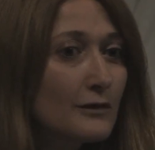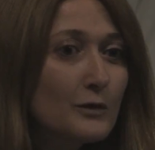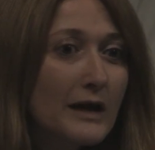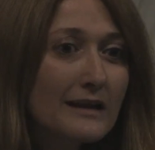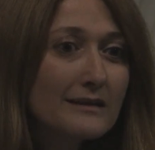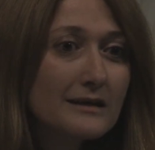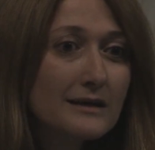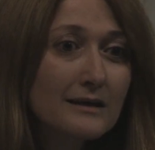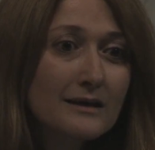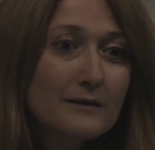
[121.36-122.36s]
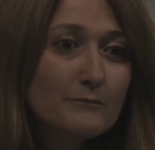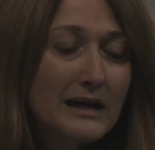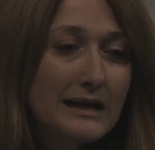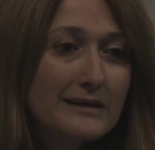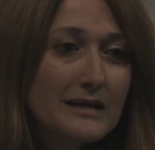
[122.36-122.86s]
if you look at the
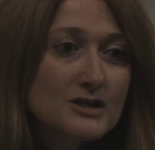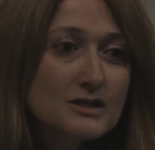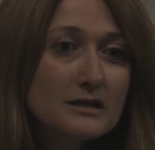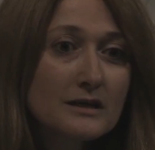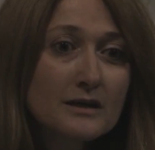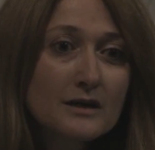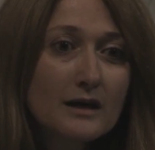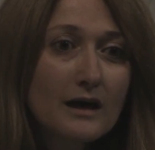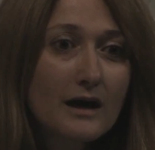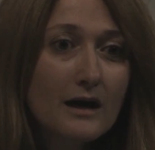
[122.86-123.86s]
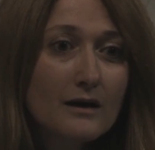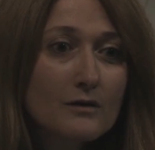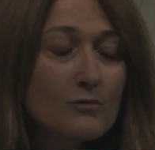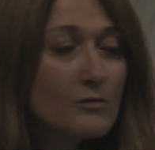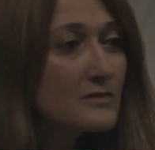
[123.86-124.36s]
Bangladeshi
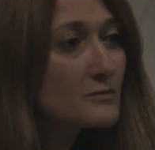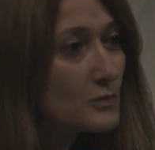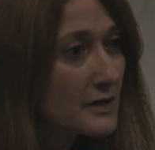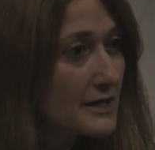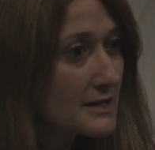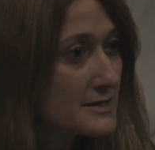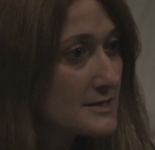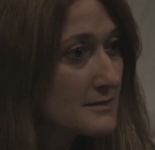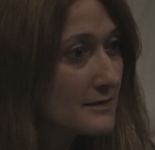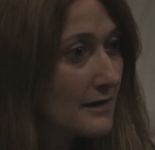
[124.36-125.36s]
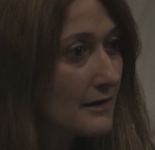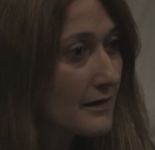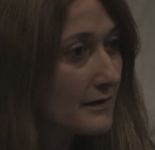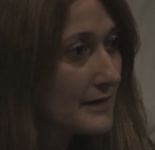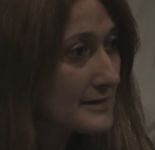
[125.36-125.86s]
woman workers
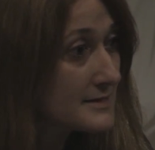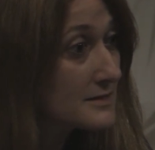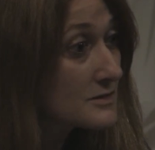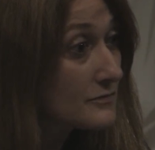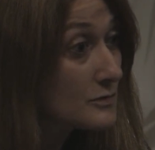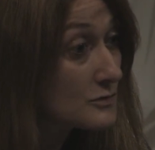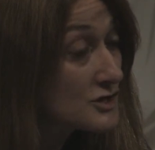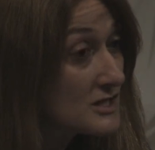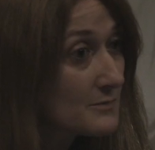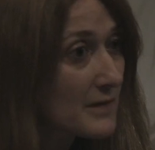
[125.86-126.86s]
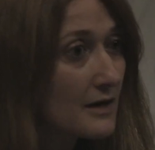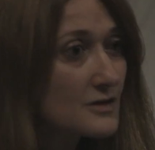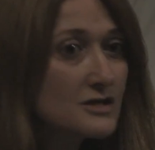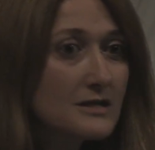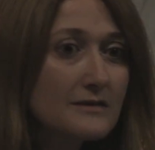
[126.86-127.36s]
that is interviewed, Shima,
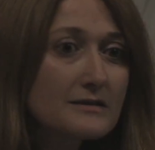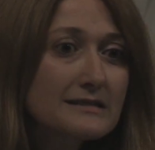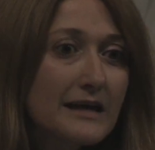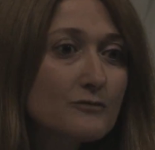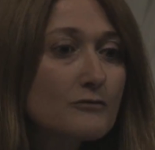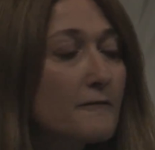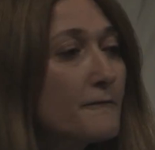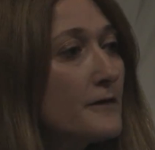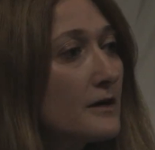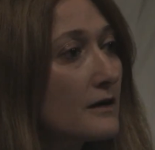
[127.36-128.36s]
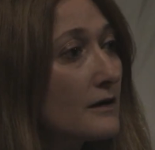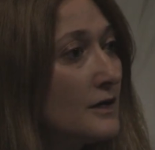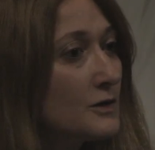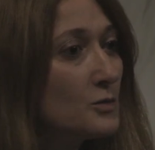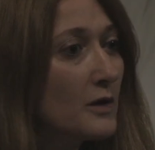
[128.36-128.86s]
she instead refers
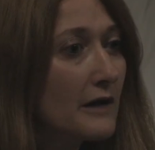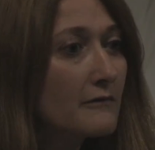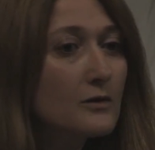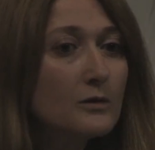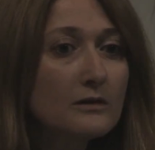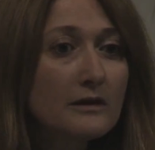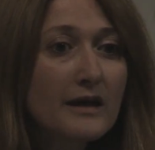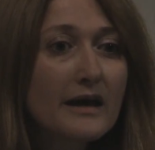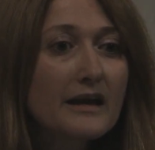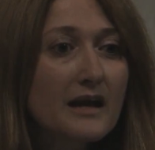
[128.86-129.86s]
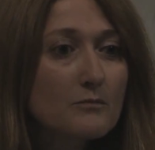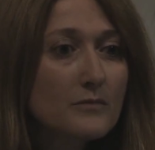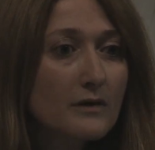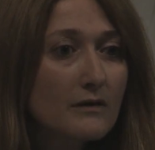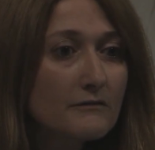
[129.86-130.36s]
to what are called a
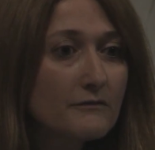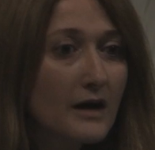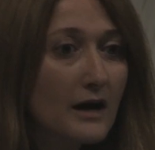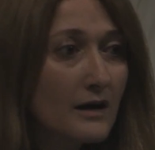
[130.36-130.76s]
number of